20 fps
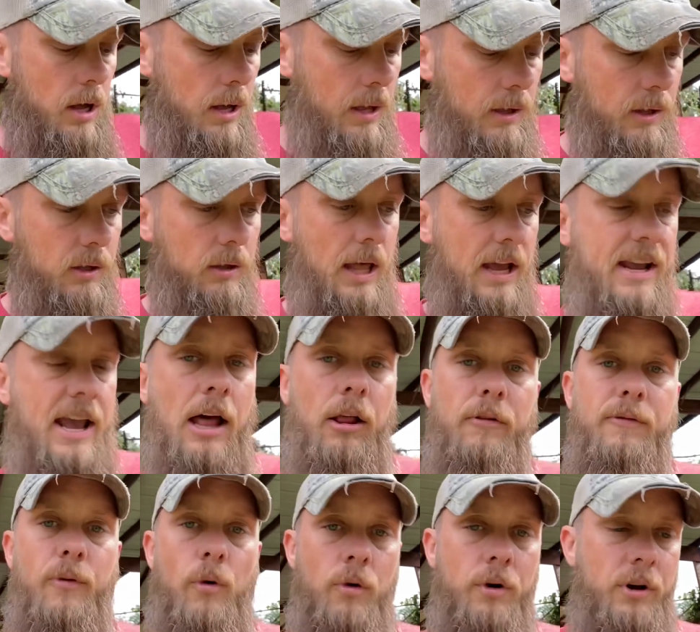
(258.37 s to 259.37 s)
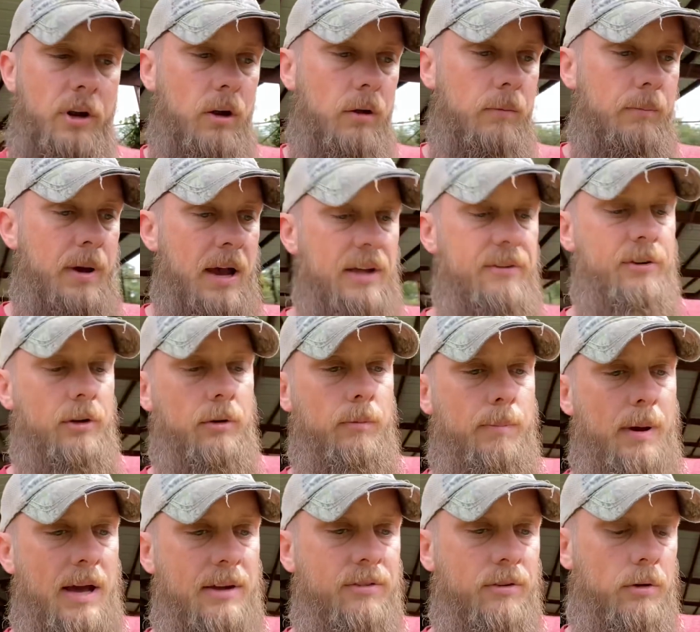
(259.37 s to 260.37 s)
like California,
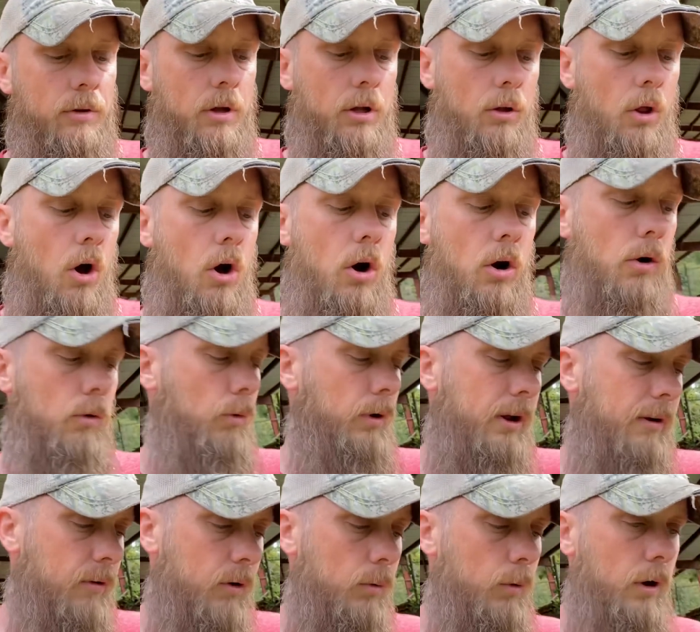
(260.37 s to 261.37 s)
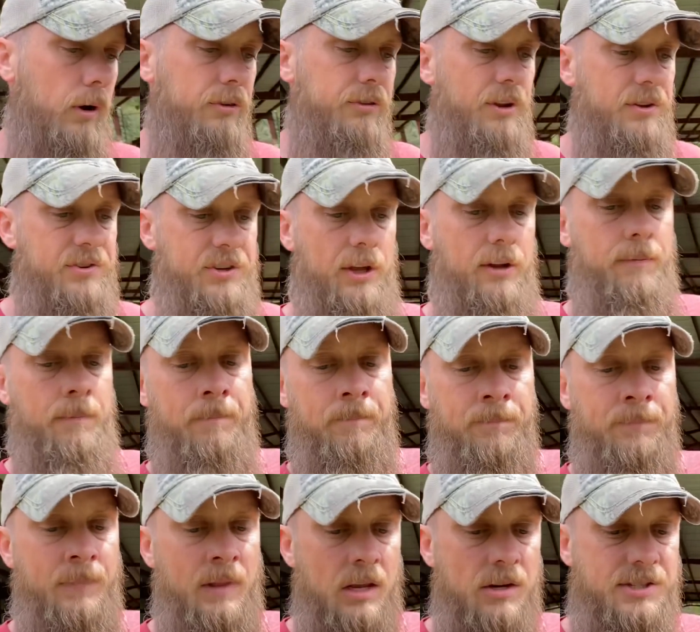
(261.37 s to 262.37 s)
passing a law or whatever it was that says
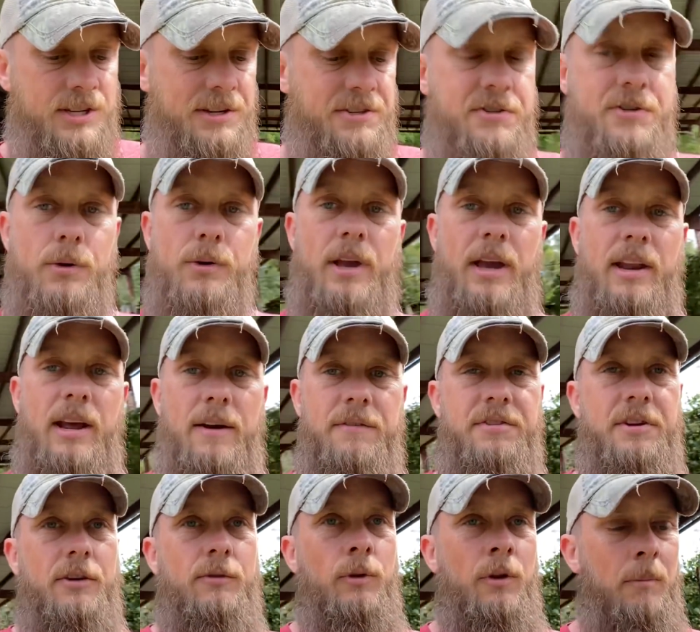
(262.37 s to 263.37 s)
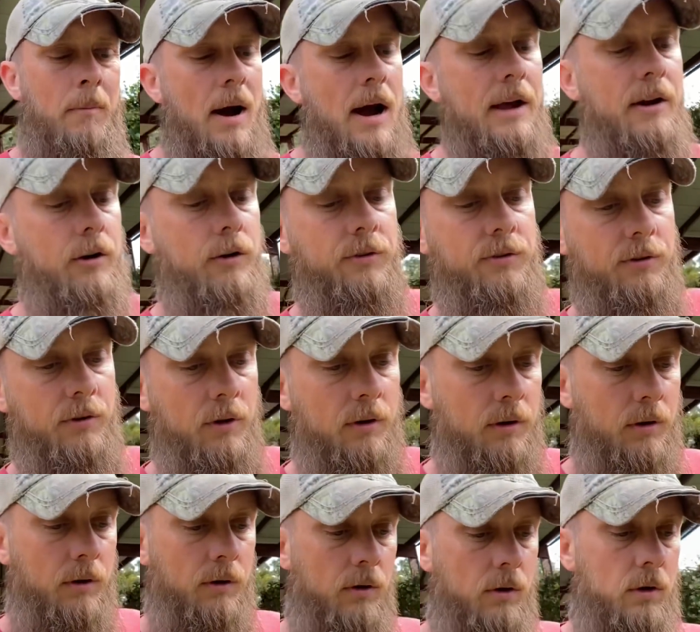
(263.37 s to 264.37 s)
it's okay to have sex with minors
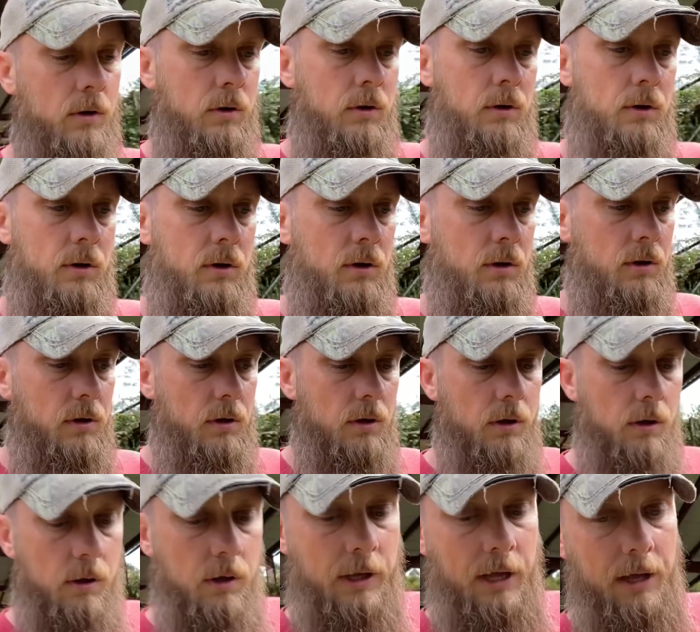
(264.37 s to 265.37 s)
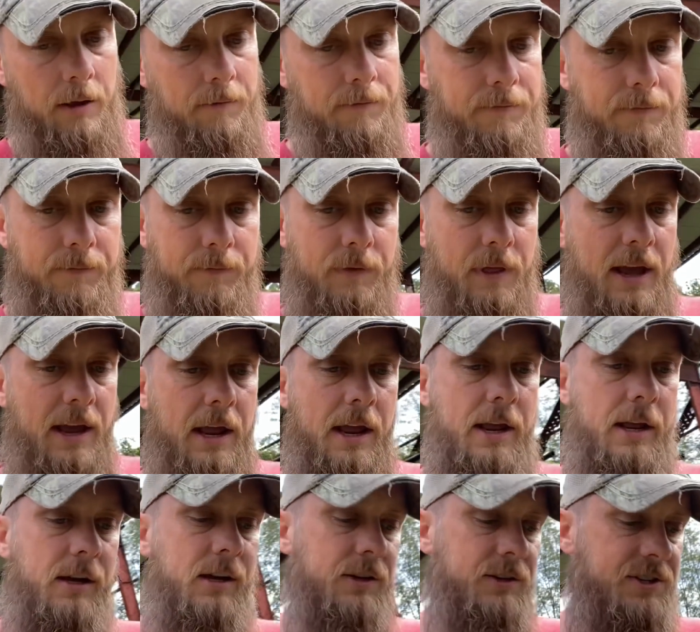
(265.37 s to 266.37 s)
if
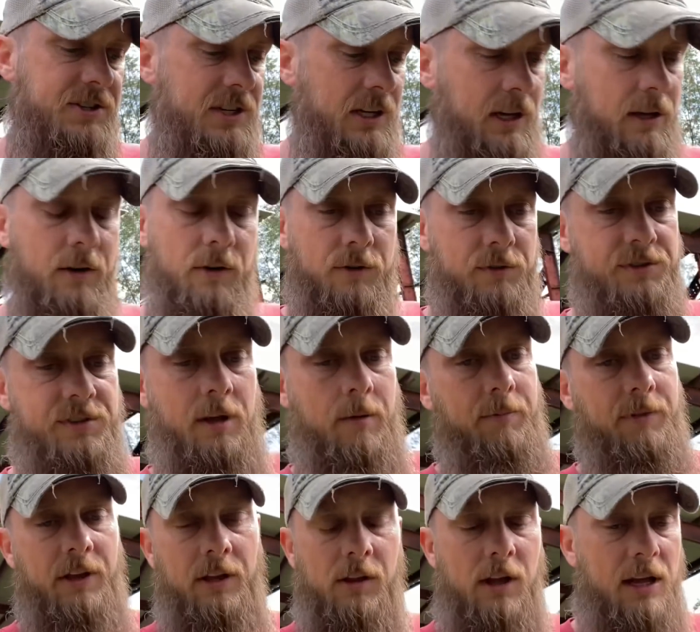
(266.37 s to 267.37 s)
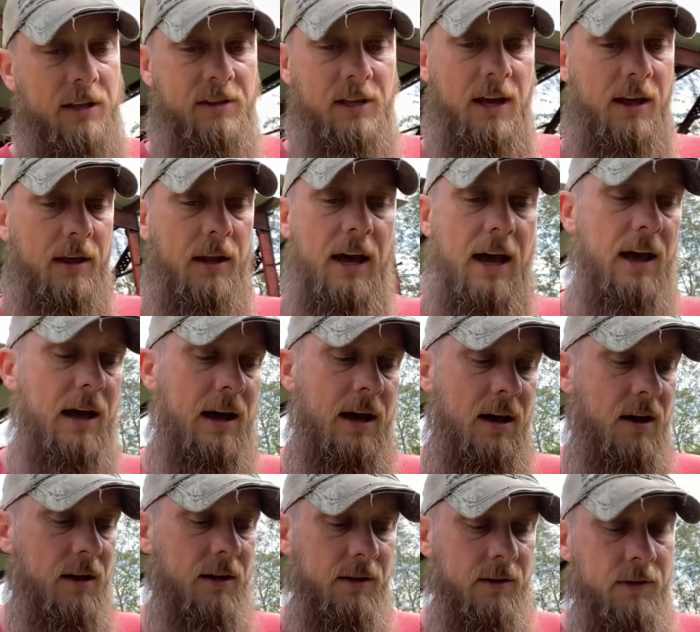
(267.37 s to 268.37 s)
they consent or something like
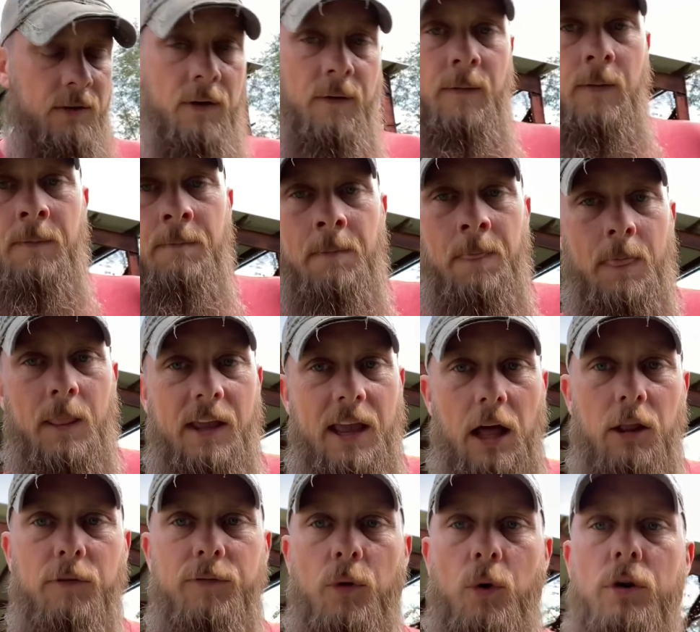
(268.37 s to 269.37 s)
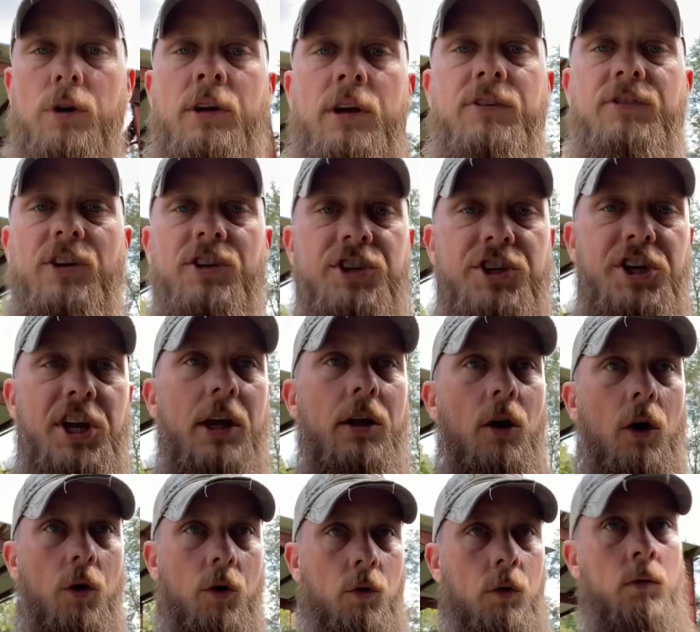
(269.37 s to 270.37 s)
that. California is a
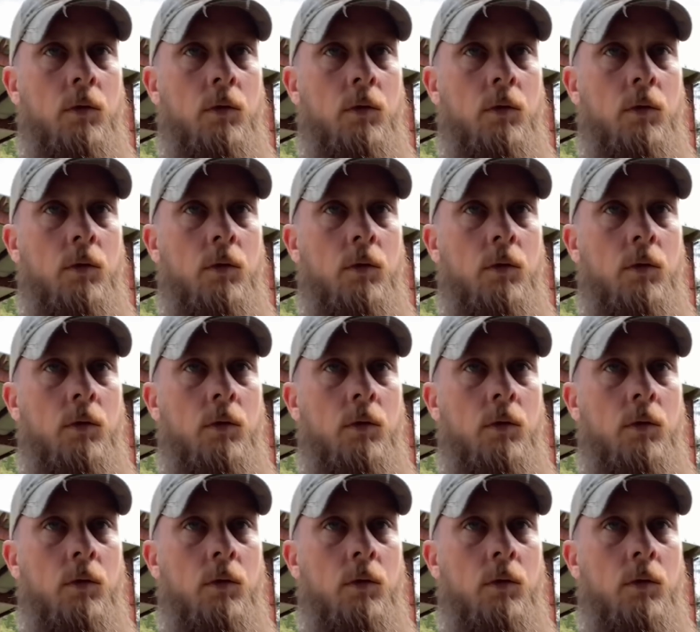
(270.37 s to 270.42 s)
shithole.